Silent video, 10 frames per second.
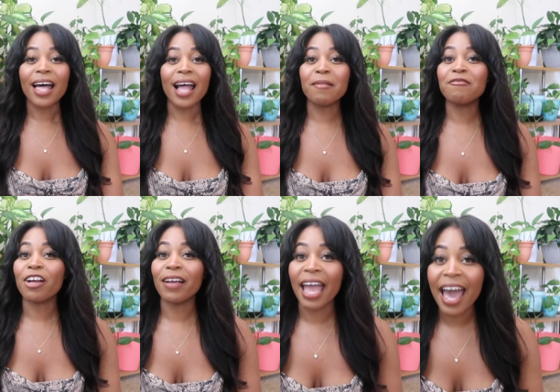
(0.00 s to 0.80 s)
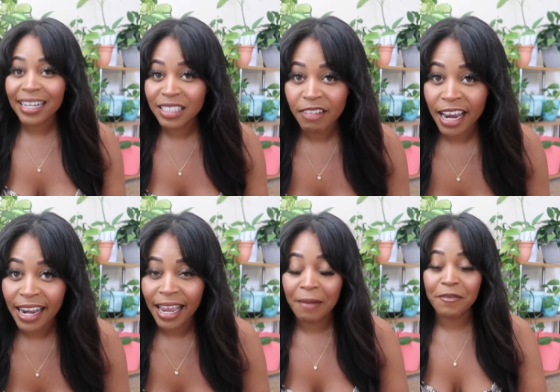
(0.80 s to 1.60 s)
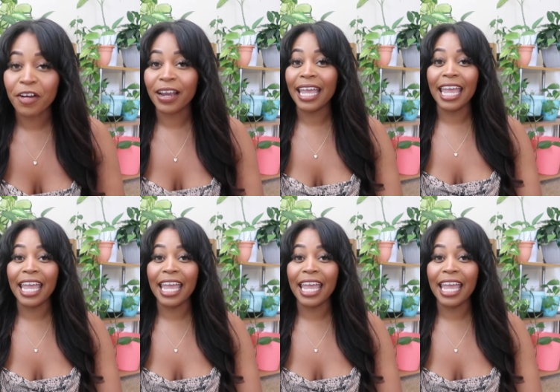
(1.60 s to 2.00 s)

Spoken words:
I'm very activating, I'm very